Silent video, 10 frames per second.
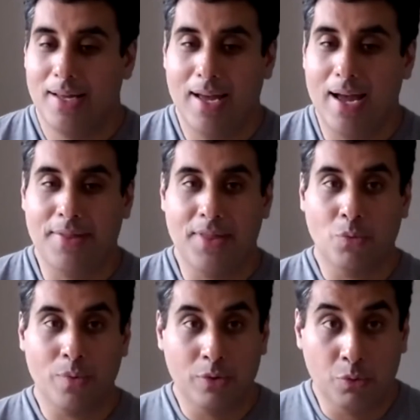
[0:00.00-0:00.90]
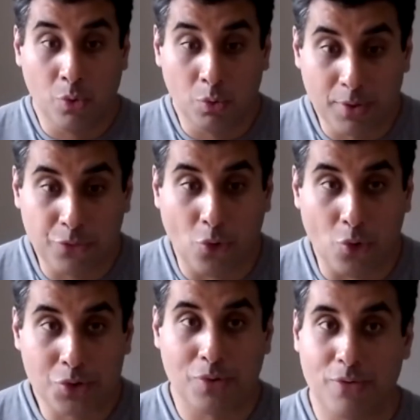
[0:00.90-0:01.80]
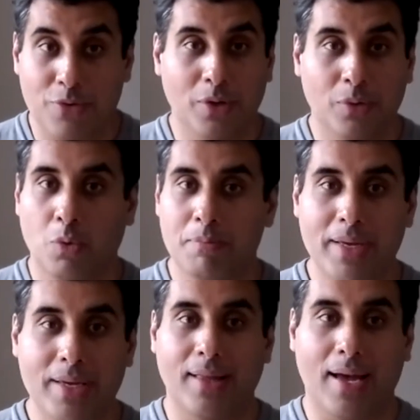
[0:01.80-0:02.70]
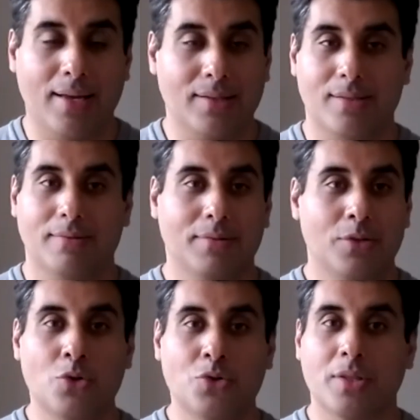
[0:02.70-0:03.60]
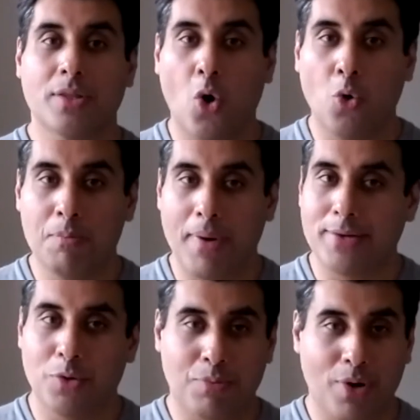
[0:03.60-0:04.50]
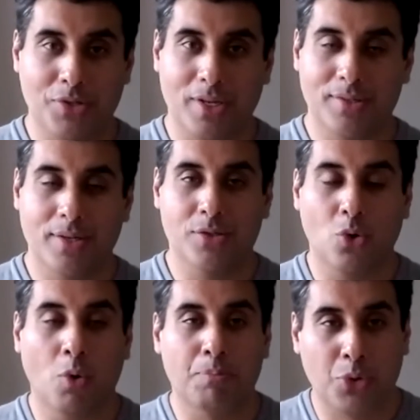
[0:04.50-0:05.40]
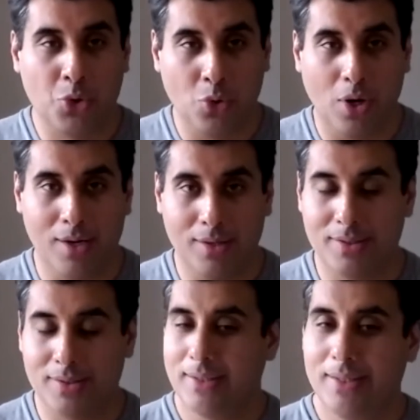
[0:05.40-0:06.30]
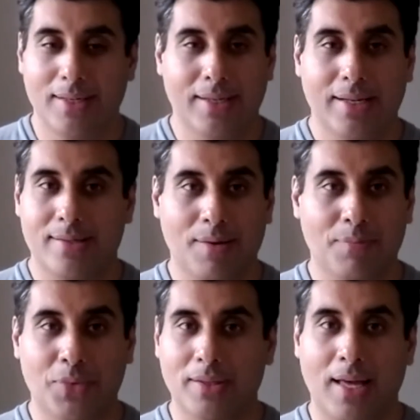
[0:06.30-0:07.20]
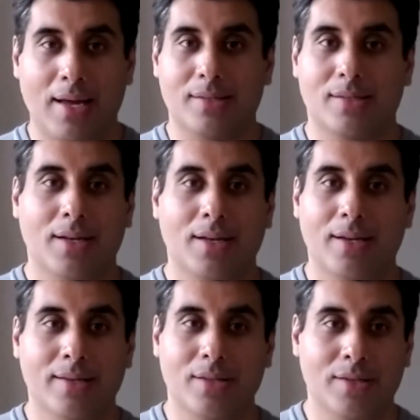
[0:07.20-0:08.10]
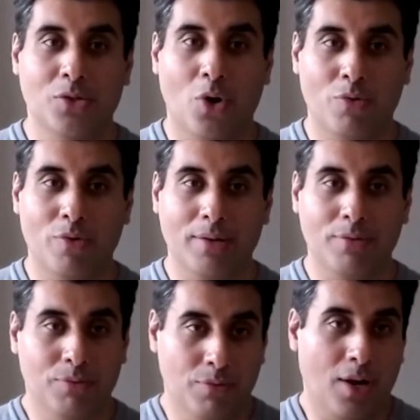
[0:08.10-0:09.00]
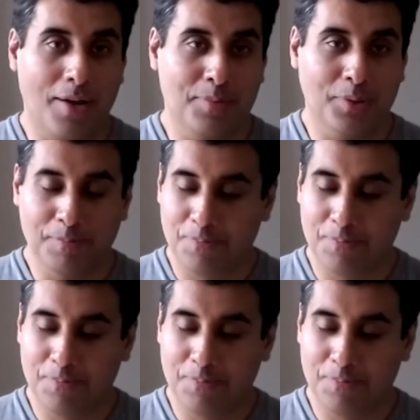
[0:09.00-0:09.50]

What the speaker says: and that we will be forced to review will mean that using the old manual processes or pure art is something that is not really reliable.